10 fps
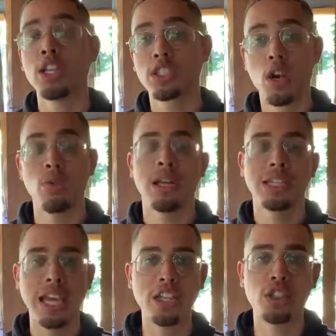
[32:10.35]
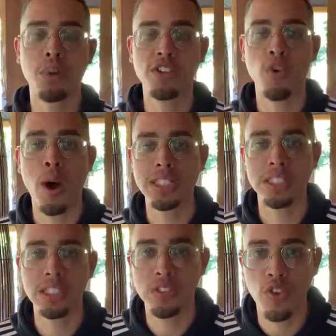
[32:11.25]
So thank you so much for
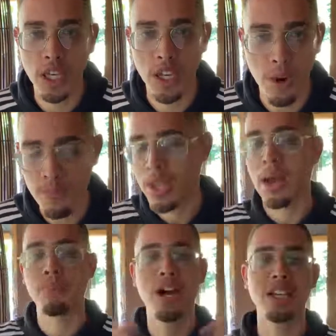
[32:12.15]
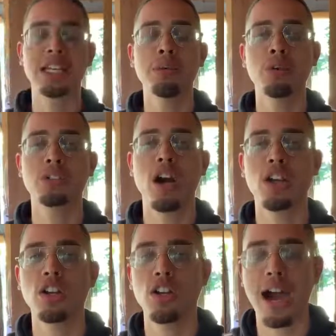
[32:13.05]
watching this video. I'm not going to keep on
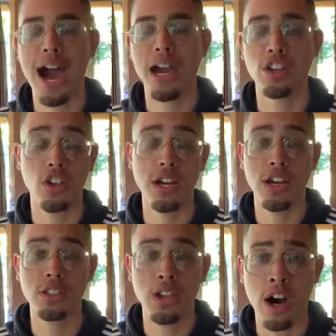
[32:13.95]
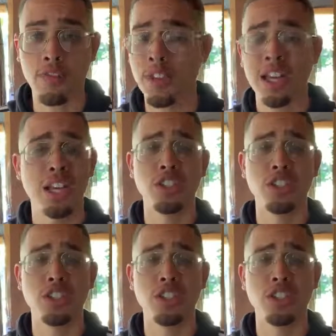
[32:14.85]
talking your, your ears off.